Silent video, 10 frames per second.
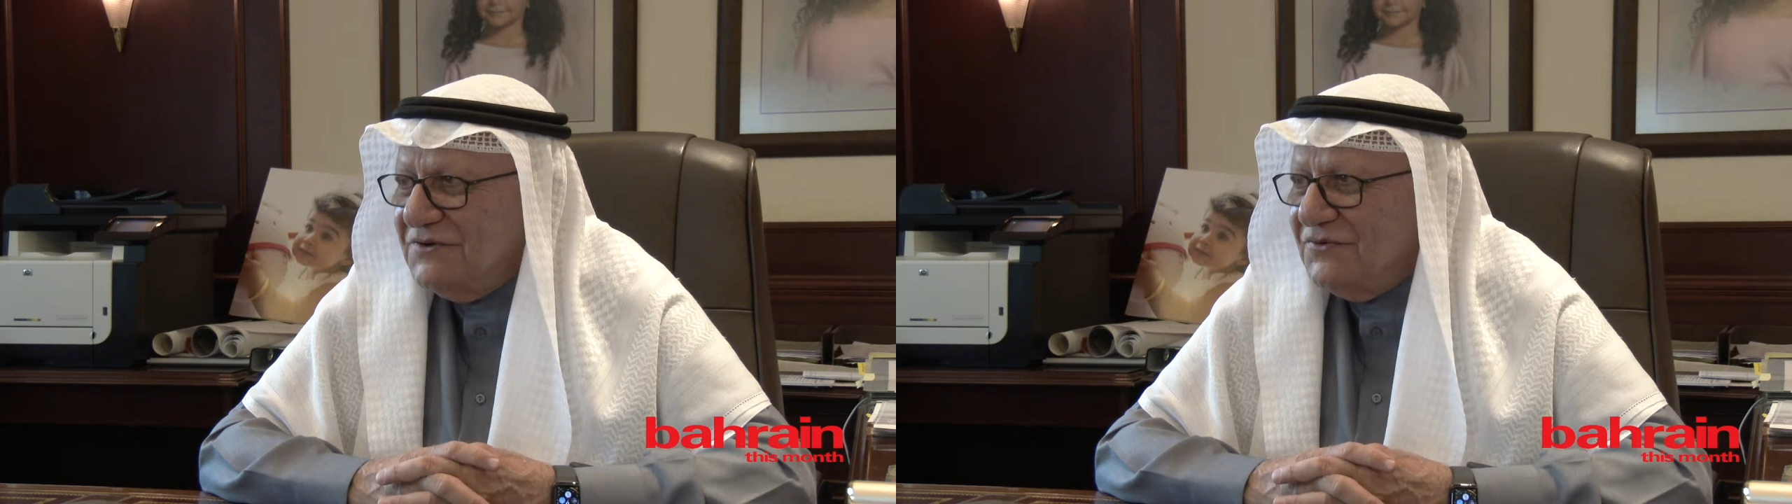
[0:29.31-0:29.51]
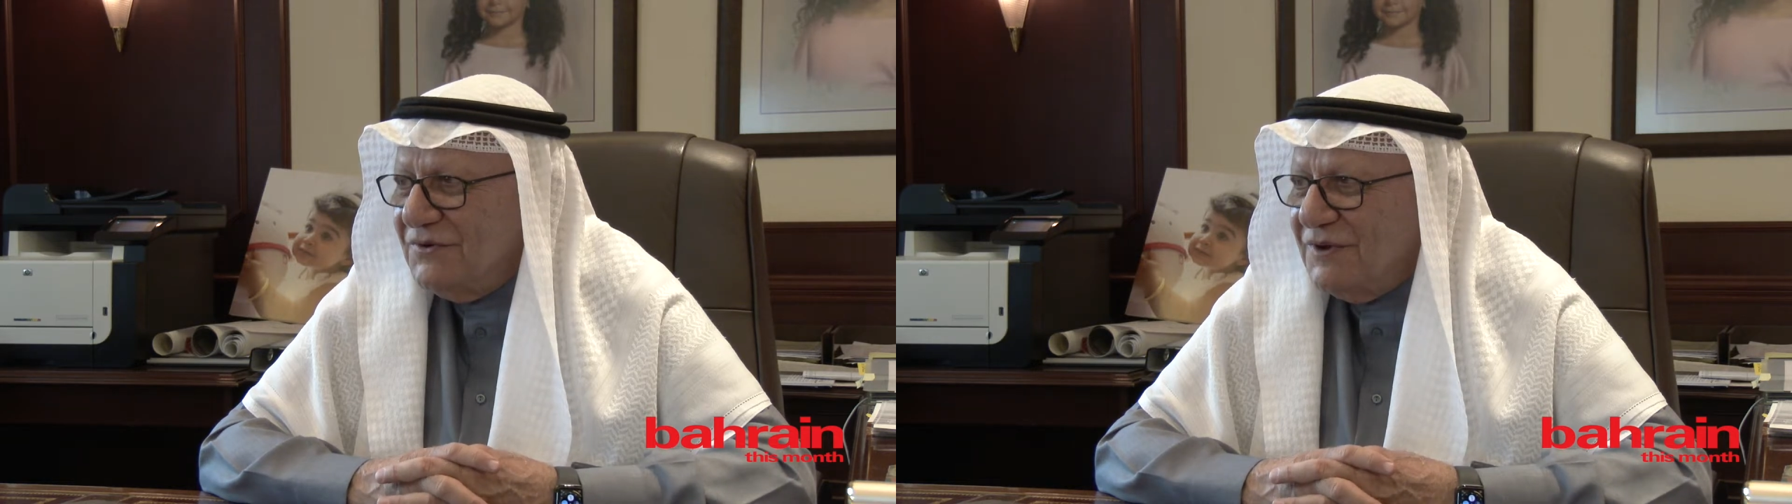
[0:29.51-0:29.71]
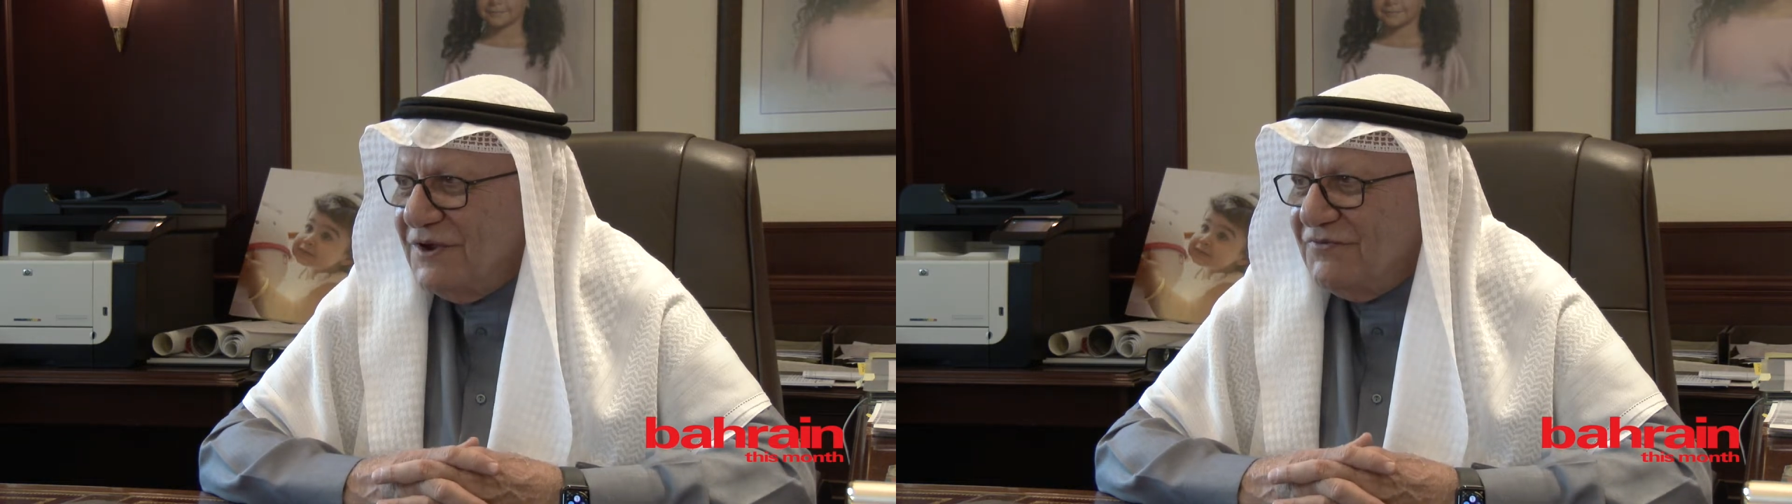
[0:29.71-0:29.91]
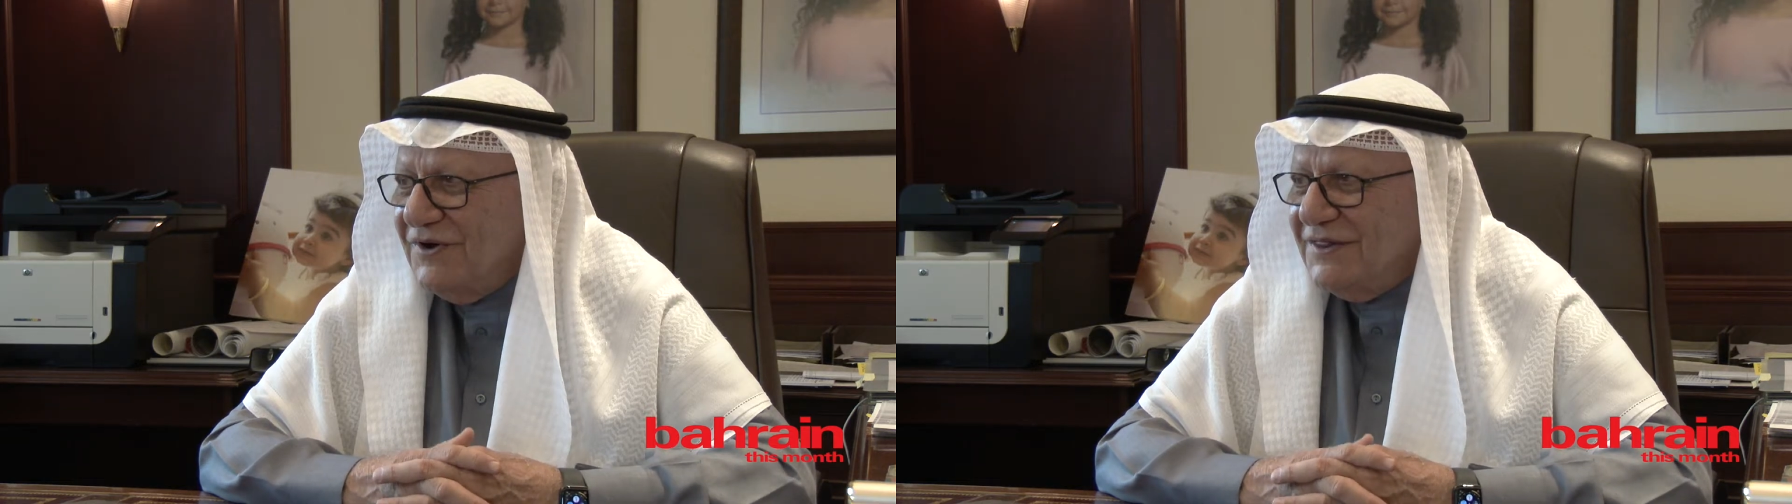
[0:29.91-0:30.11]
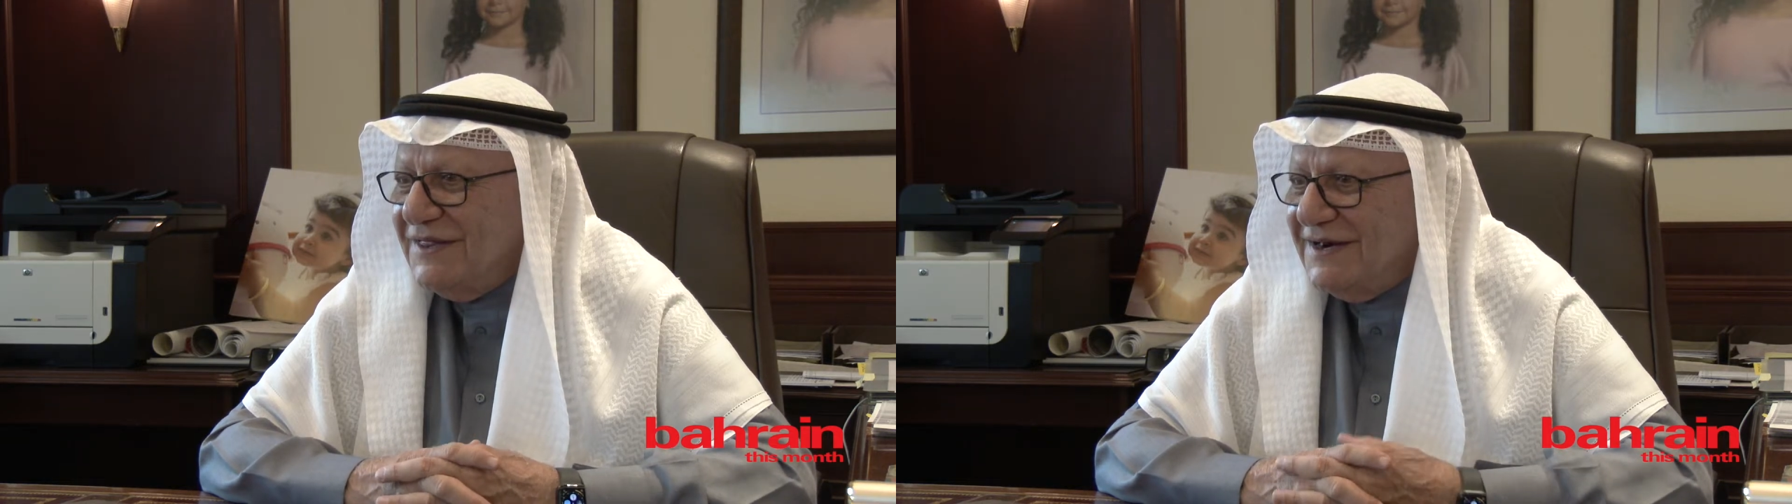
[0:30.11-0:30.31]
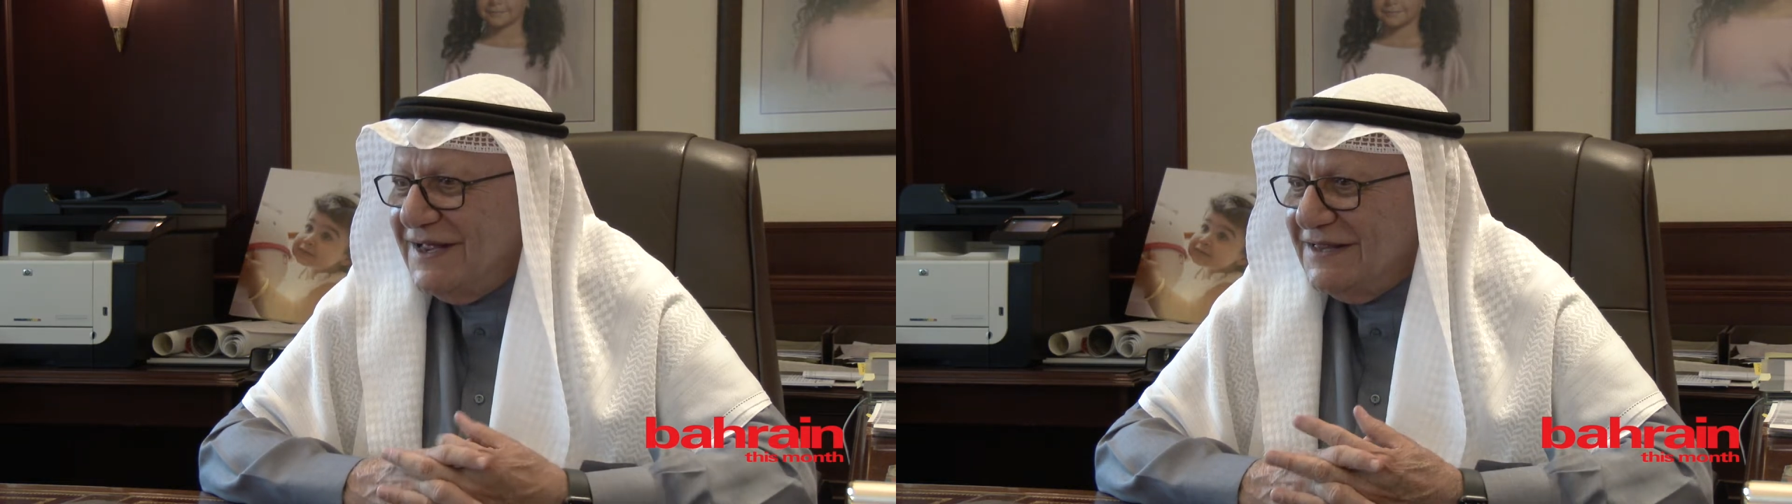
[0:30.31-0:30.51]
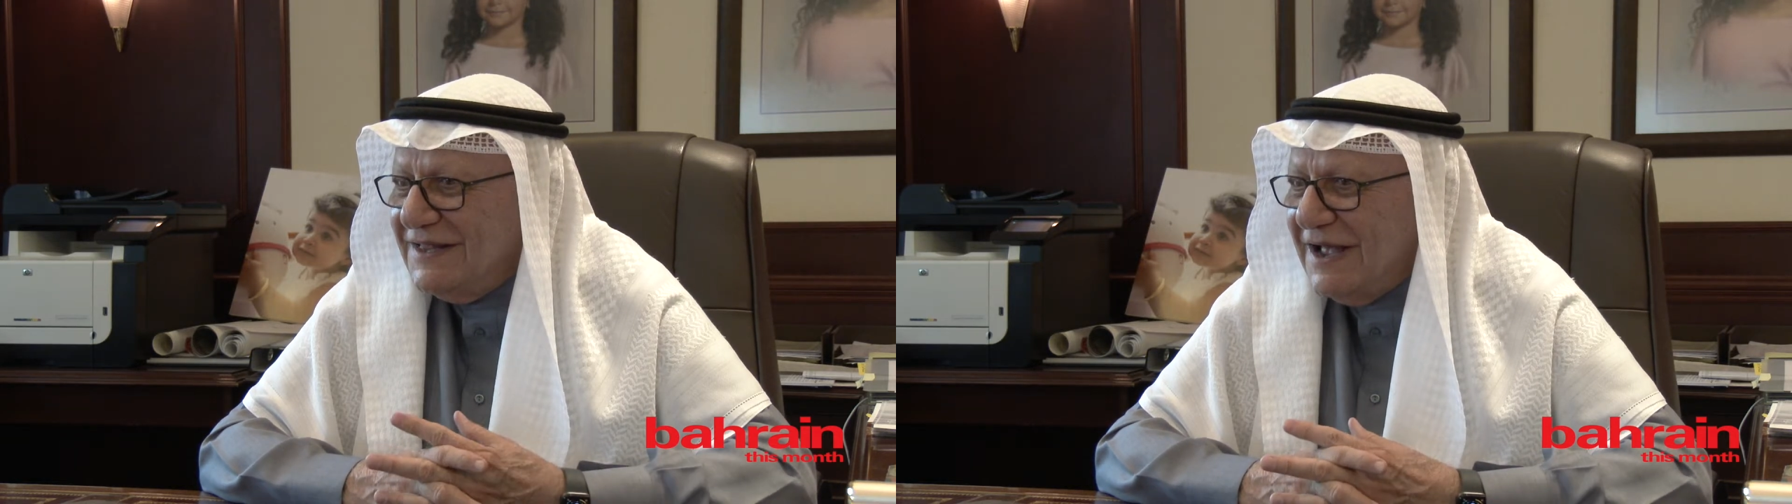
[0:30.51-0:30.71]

for my father and